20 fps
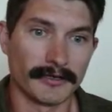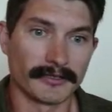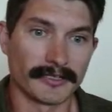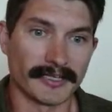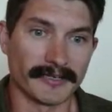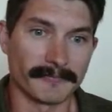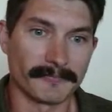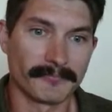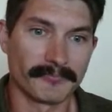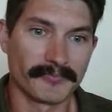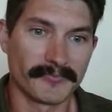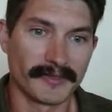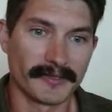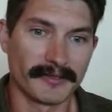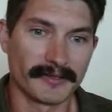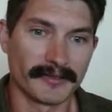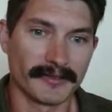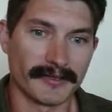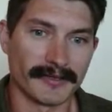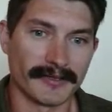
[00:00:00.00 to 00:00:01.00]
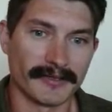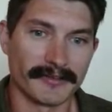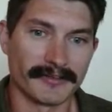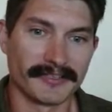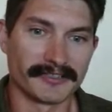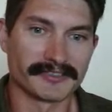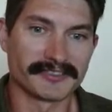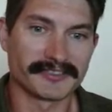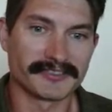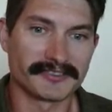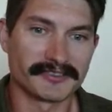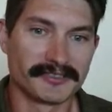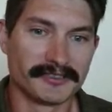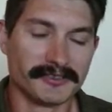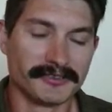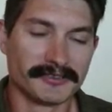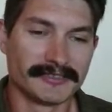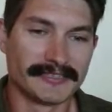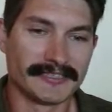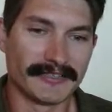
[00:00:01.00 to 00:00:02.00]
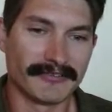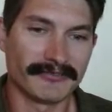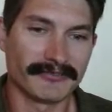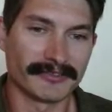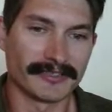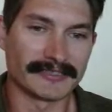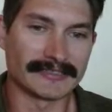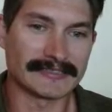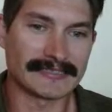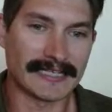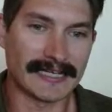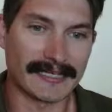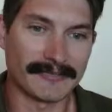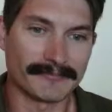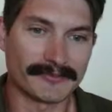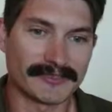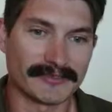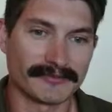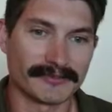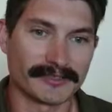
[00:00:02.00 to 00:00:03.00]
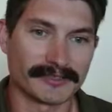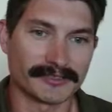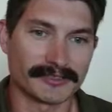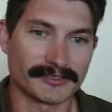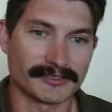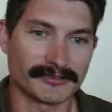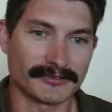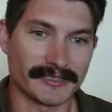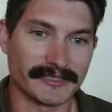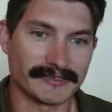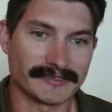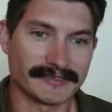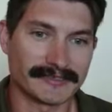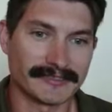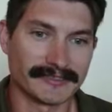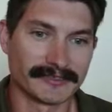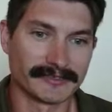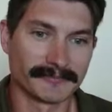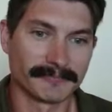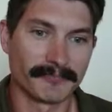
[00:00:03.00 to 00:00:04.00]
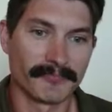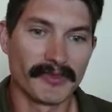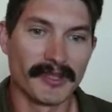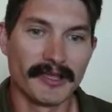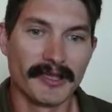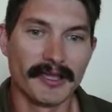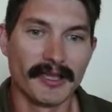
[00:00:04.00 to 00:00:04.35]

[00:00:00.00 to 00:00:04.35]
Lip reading: Okay, there's two different types of constraints here.